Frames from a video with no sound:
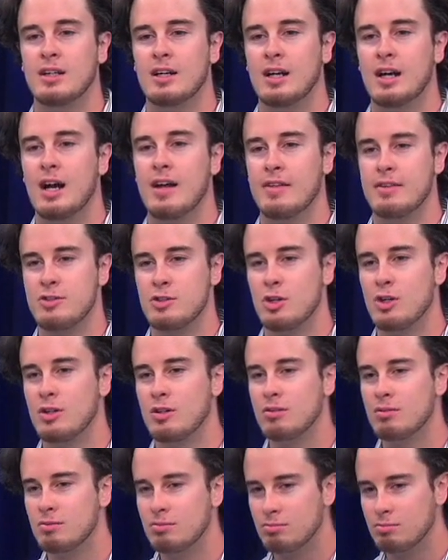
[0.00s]
Uh, there's no
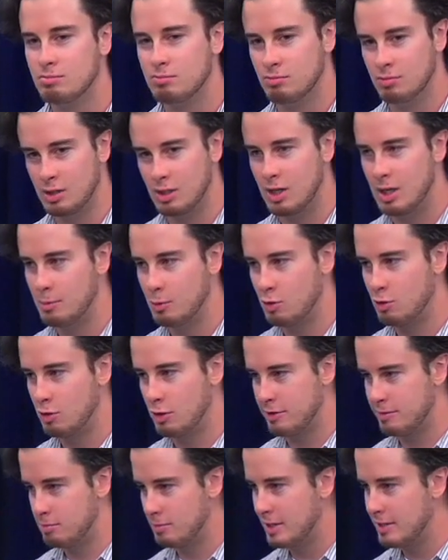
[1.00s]
reliable
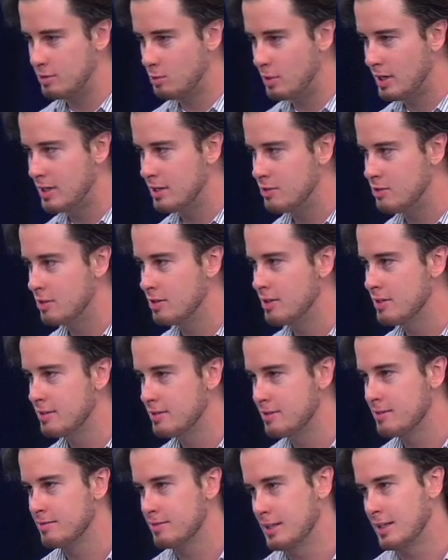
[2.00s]
cross-browser way to do
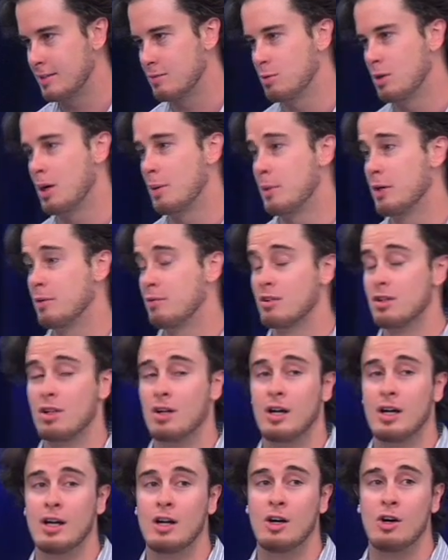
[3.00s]
this, so that's why we
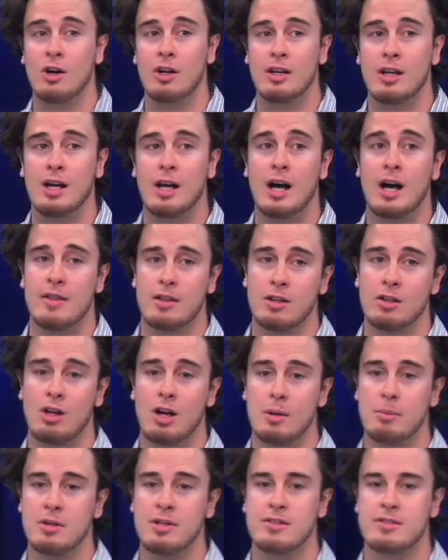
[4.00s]
rely on uh, other
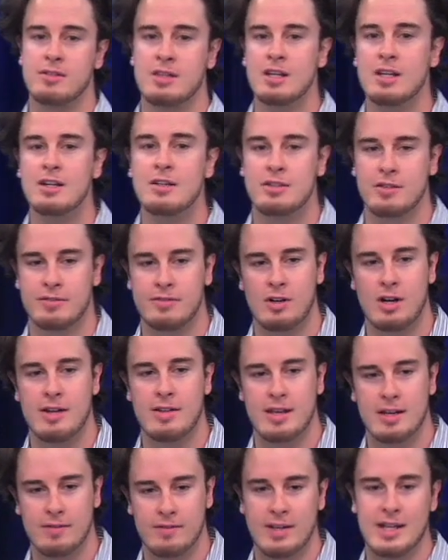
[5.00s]
libraries to fire
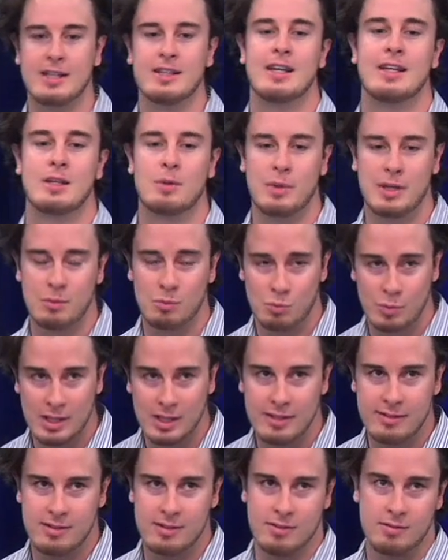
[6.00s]
that event and then we, we
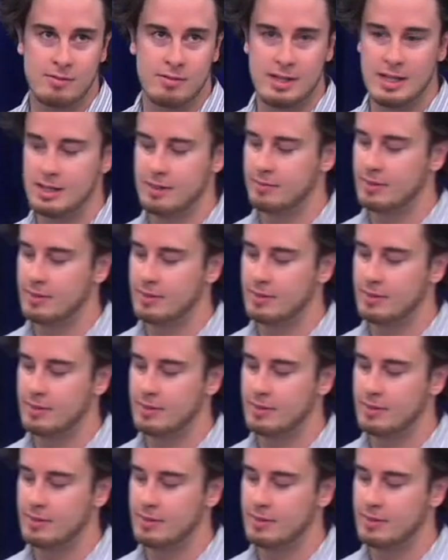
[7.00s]
listen for that